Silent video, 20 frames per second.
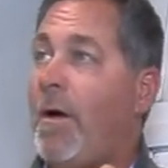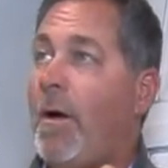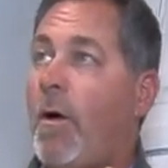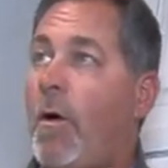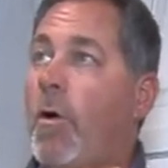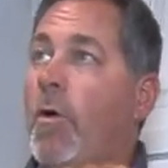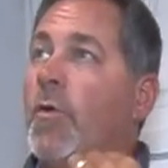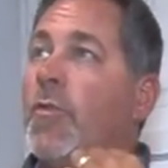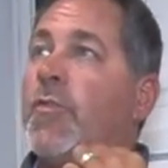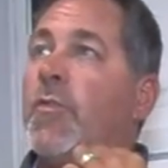
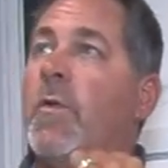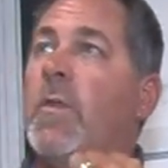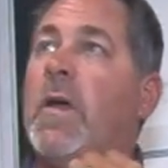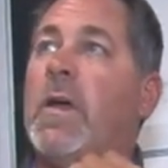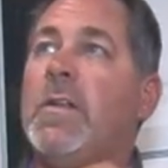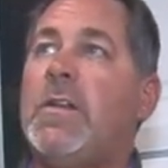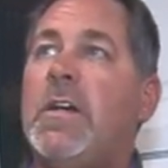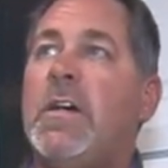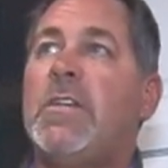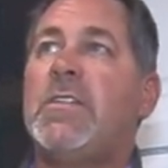Also,
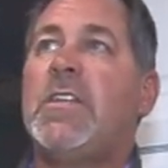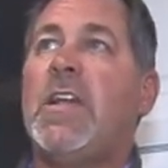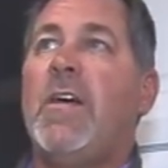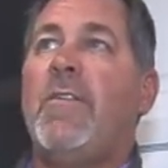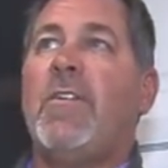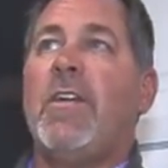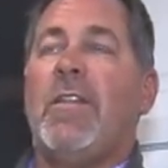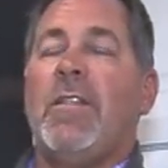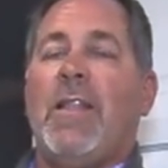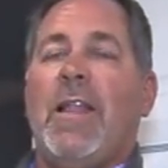that does
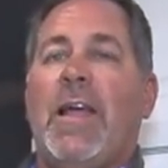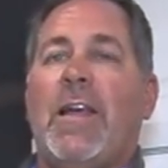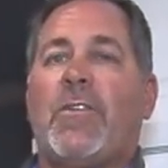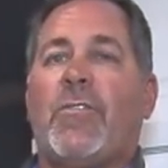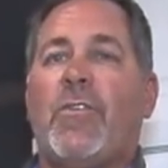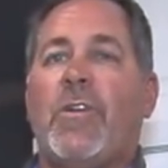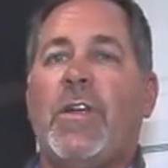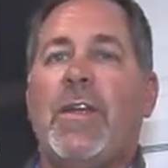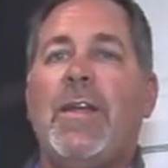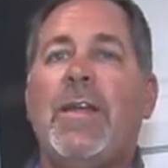have an
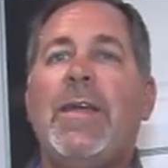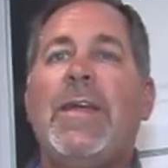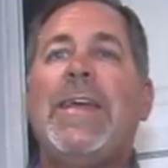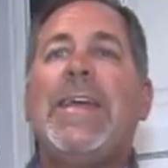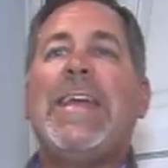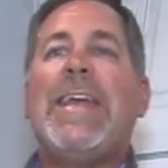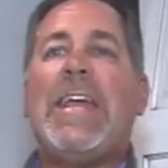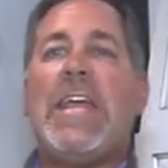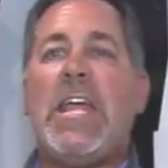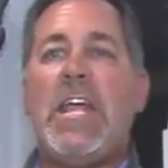electric
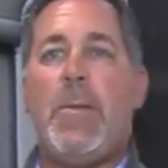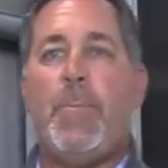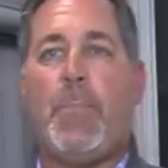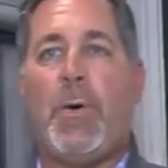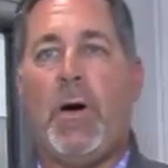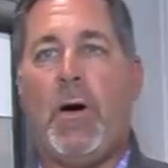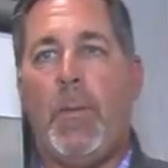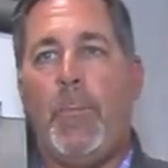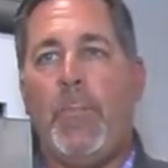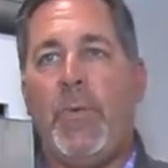heat
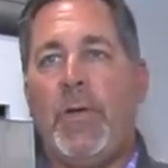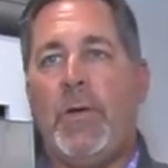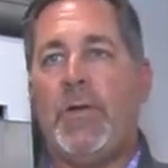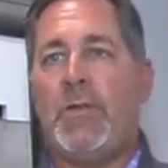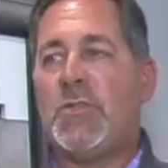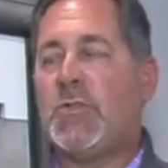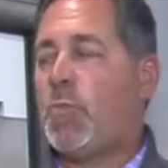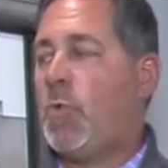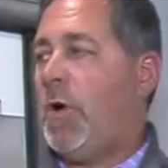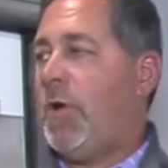pump in it
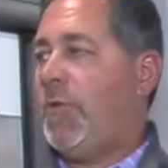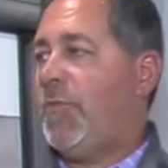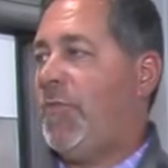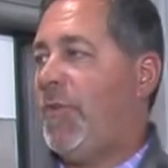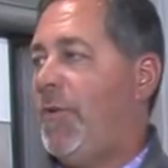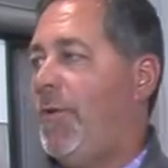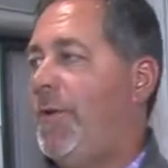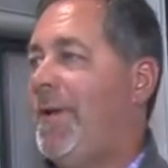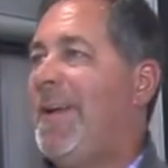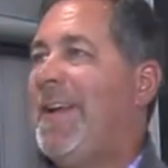as well,
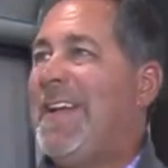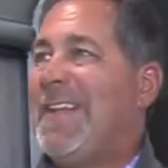too.